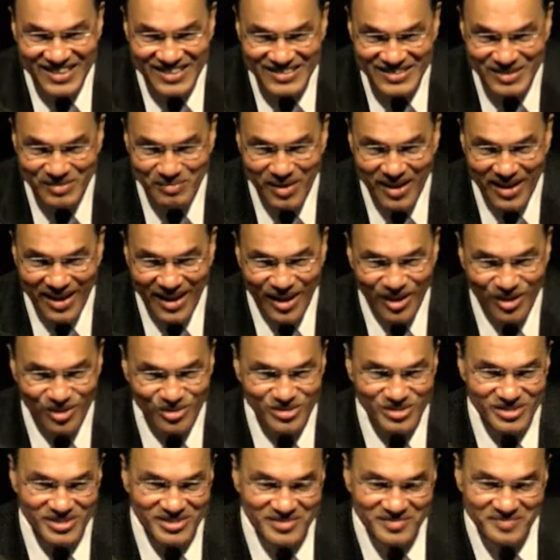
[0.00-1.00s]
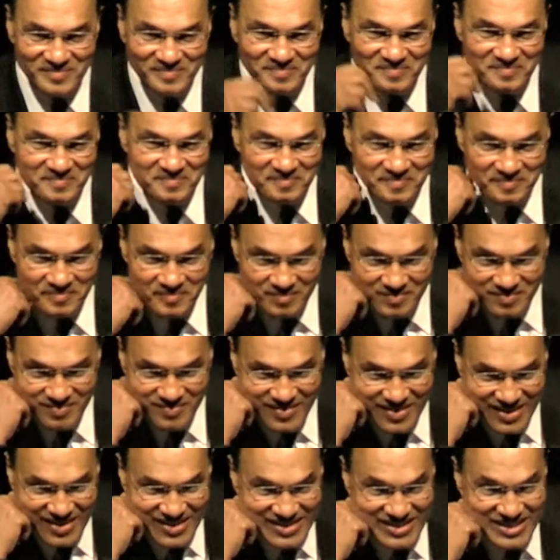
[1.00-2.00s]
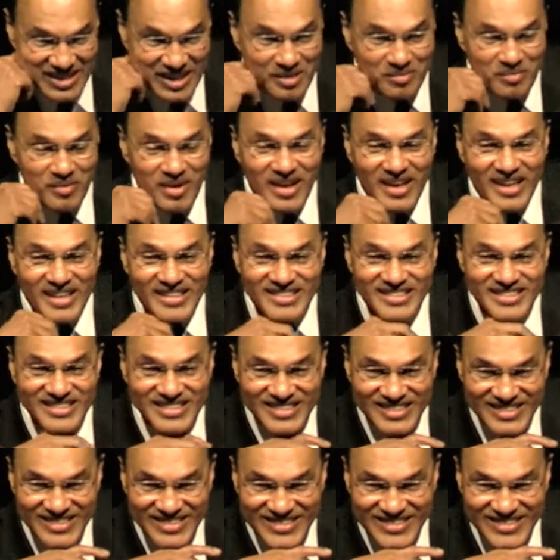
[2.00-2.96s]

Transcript: Somebody else. Ten minutes.